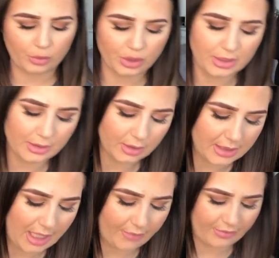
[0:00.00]
which is good
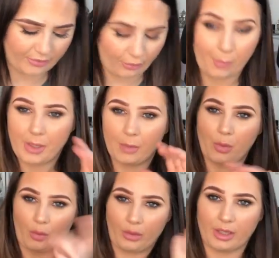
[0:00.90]
to have, and I've got a bigger
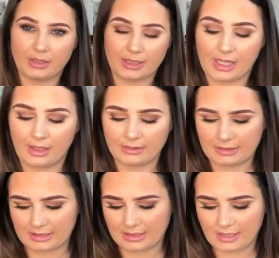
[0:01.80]
bottle that I
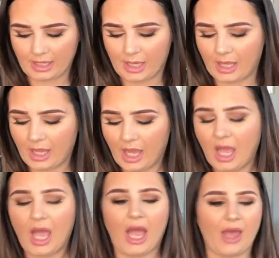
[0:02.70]
decant into there.
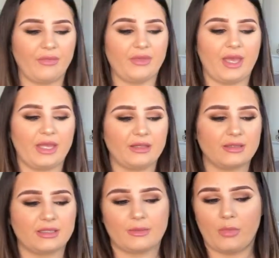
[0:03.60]
And
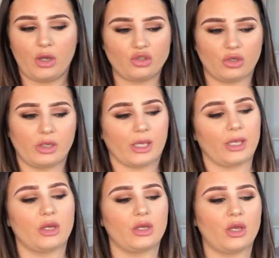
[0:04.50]
then some hydraulic